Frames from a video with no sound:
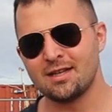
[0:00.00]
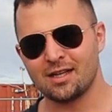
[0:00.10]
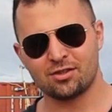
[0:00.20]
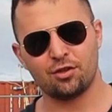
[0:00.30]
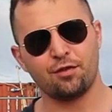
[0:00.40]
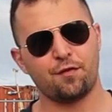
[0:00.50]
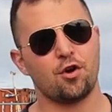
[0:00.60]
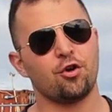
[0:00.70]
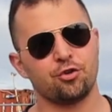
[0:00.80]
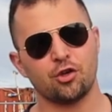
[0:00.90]
I sold it for
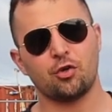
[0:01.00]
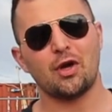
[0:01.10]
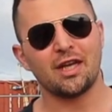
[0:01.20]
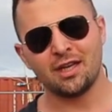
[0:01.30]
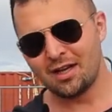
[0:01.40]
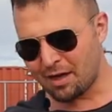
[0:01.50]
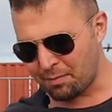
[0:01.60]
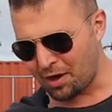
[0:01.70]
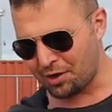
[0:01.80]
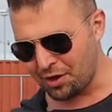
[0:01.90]
100 quid,
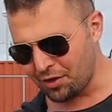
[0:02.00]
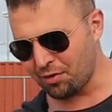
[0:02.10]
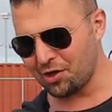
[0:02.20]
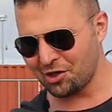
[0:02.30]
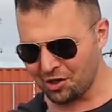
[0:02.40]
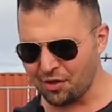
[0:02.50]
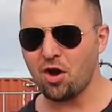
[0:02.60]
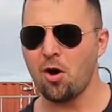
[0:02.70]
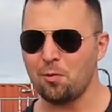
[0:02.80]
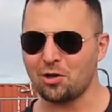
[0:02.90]
bought another one, another
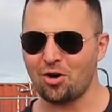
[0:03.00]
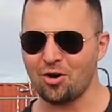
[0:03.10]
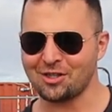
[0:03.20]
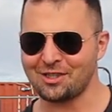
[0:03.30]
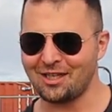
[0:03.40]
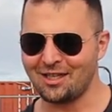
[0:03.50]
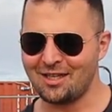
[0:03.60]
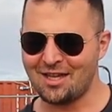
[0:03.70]
Opel Corsa.